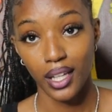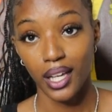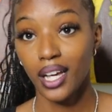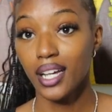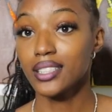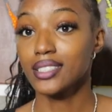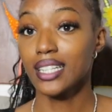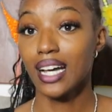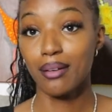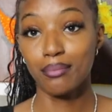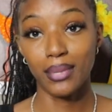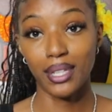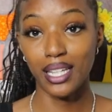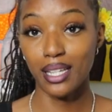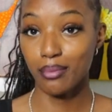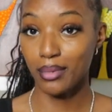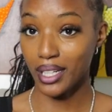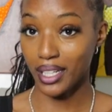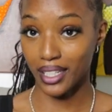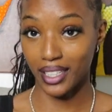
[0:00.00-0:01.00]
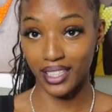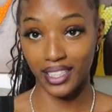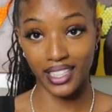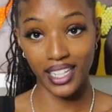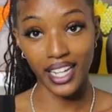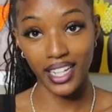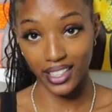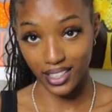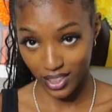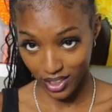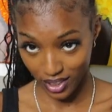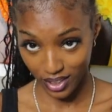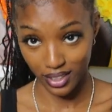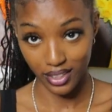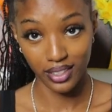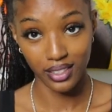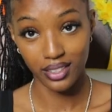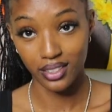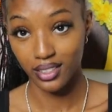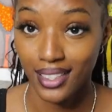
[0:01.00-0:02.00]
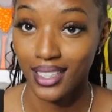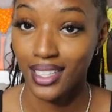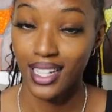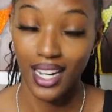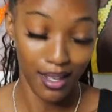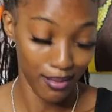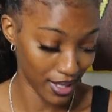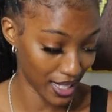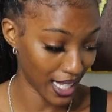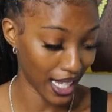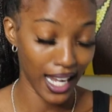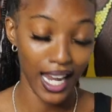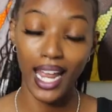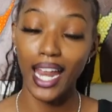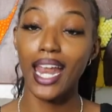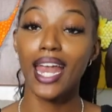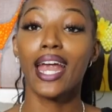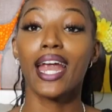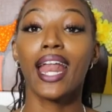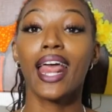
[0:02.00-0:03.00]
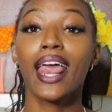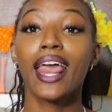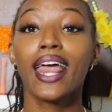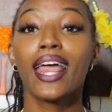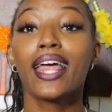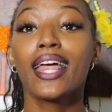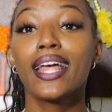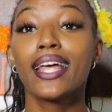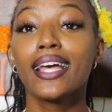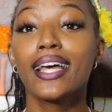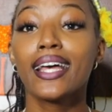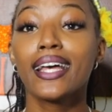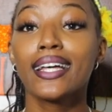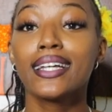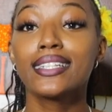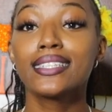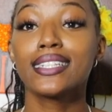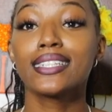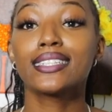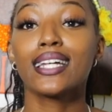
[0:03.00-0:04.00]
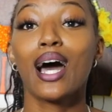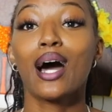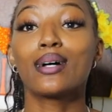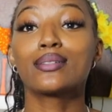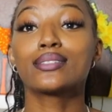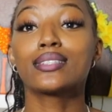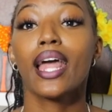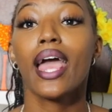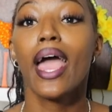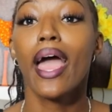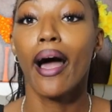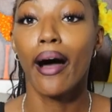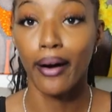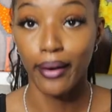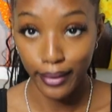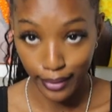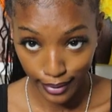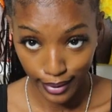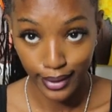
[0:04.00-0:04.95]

Cause I'm a limited edition. And I'm gonna say that 10 times now.